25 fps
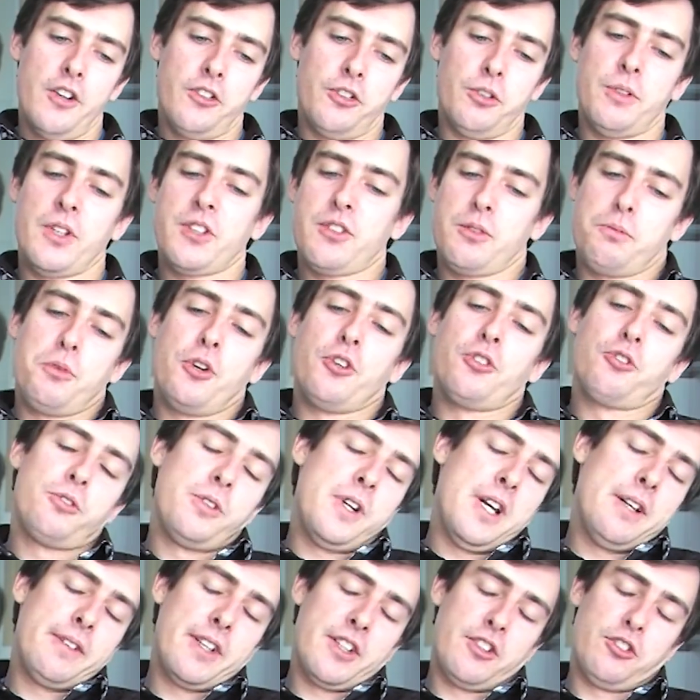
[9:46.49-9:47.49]
So as opposed
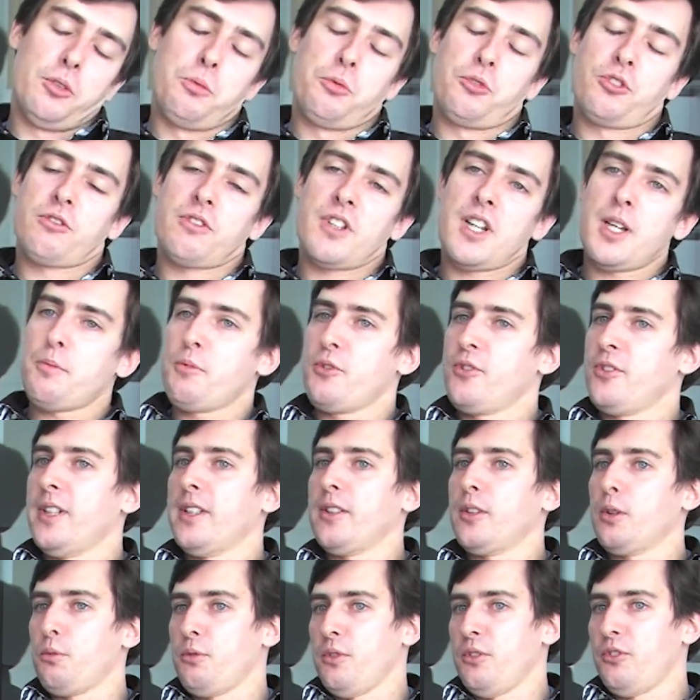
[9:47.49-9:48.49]
to having subscribe, you
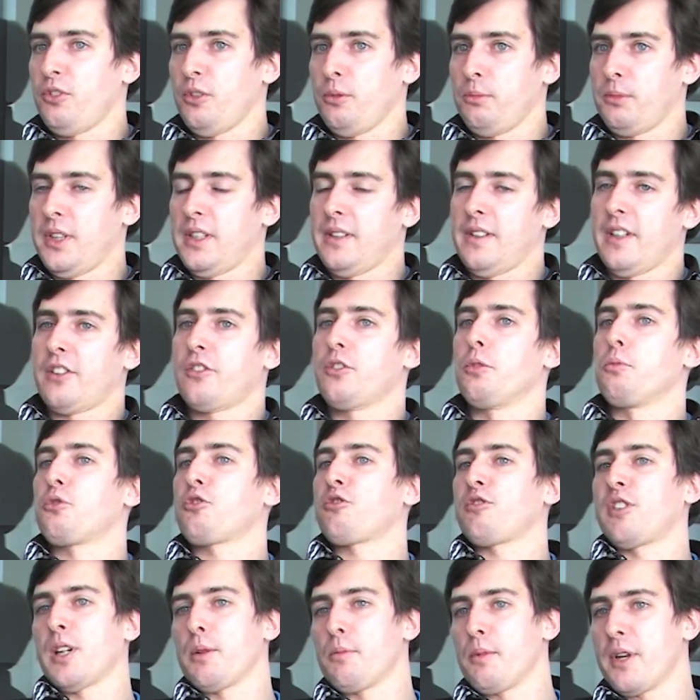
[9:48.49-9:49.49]
end up with something like
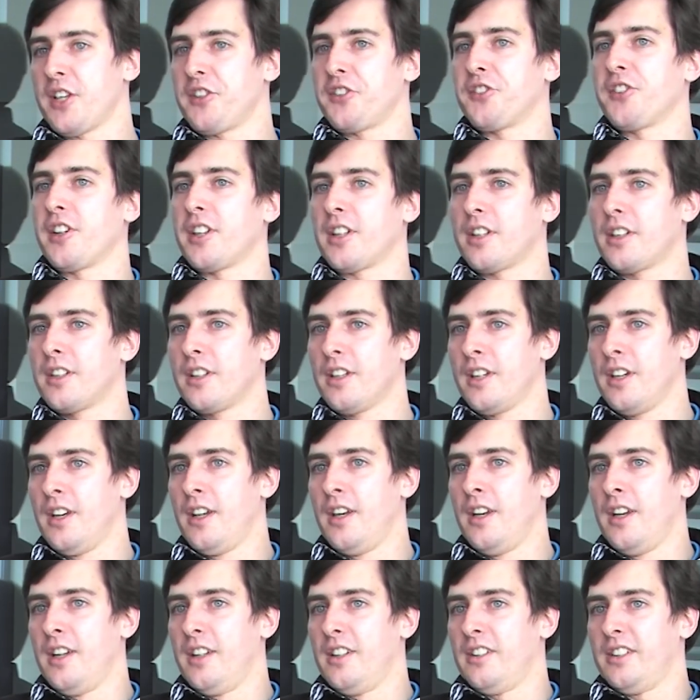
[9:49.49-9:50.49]
subscribe async.
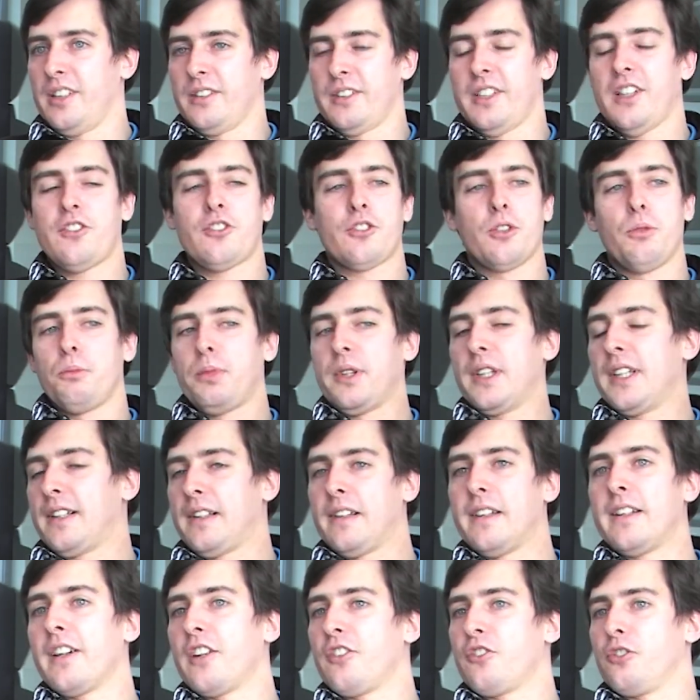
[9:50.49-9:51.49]
Now that's
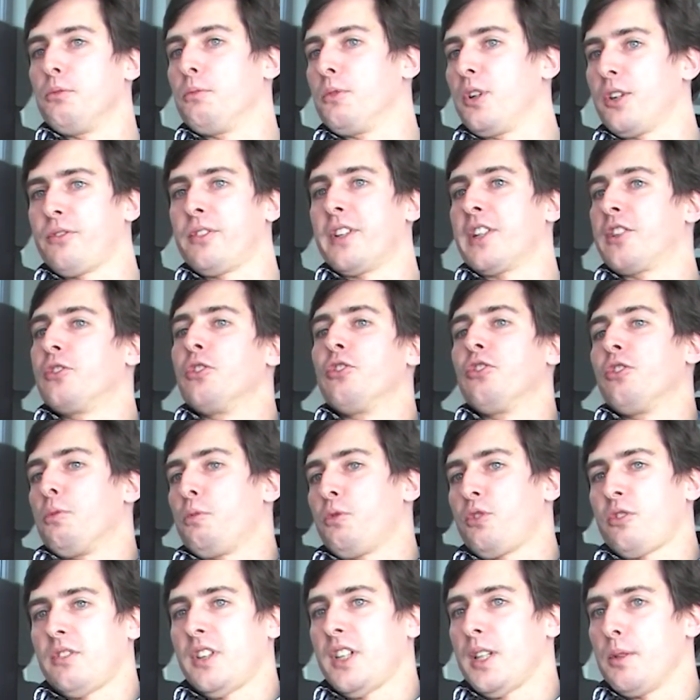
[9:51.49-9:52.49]
completely isomorphic to
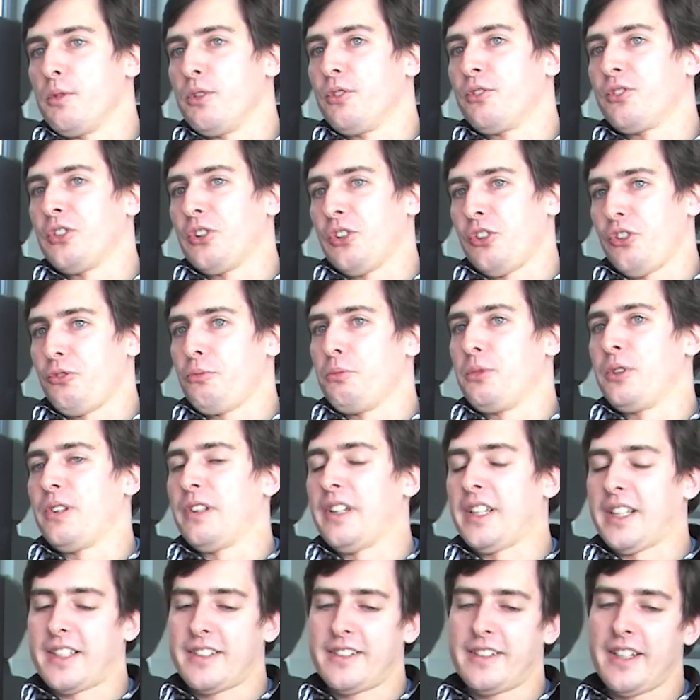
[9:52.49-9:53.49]
subscribe, of course,
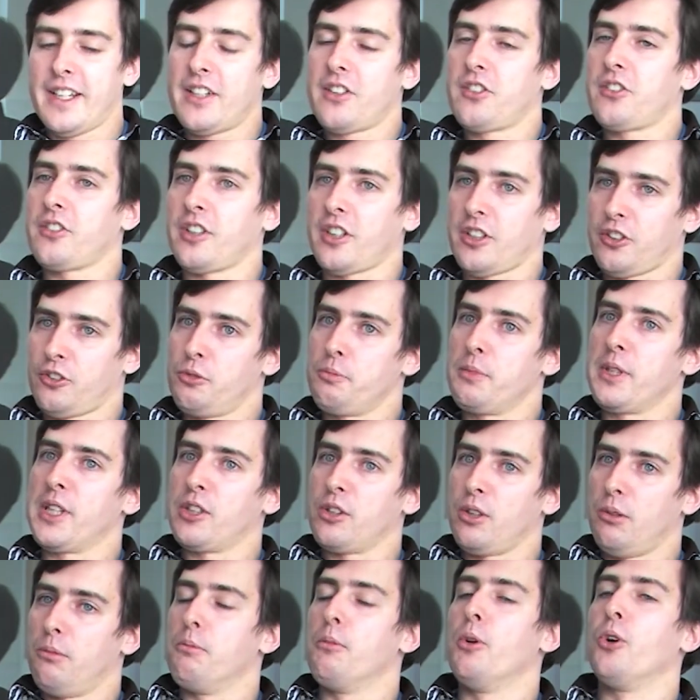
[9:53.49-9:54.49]
but like things start to
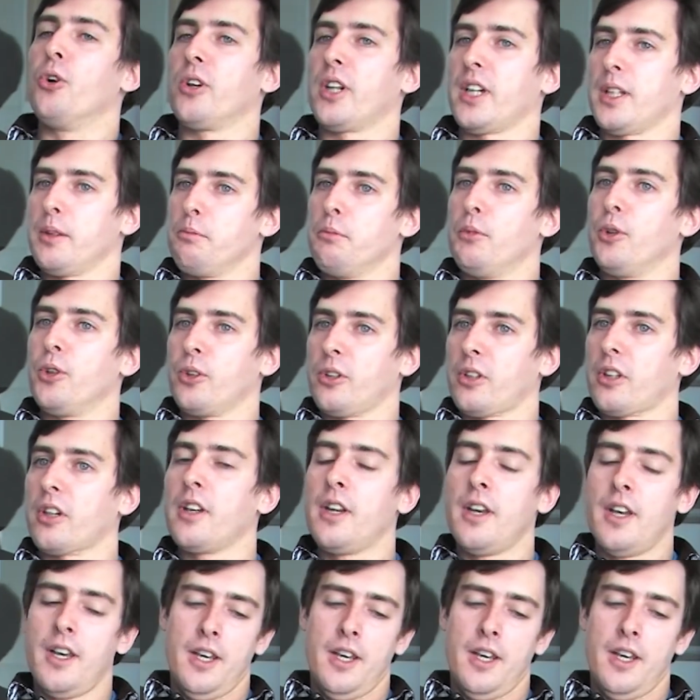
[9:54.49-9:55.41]
become more and more